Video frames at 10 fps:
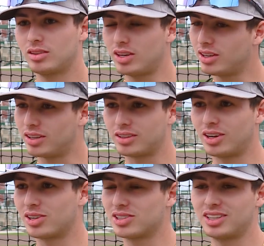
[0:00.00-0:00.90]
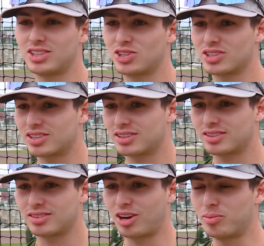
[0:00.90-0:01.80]
Yeah, honestly, it's
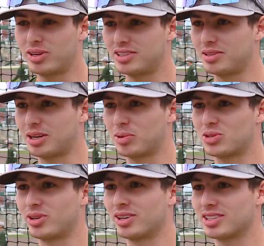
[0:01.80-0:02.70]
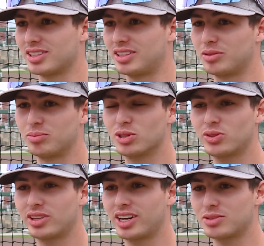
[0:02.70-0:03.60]
just all about team chemistry, honestly. Most
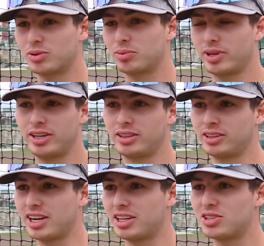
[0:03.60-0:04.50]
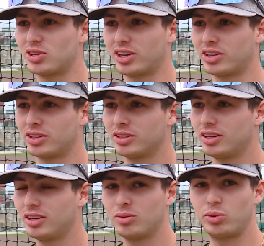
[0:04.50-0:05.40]
of the guys we played in Lake E together,
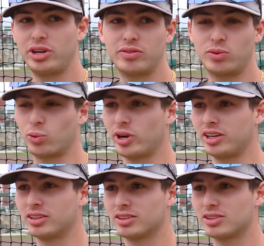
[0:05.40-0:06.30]
we're here for Wayne.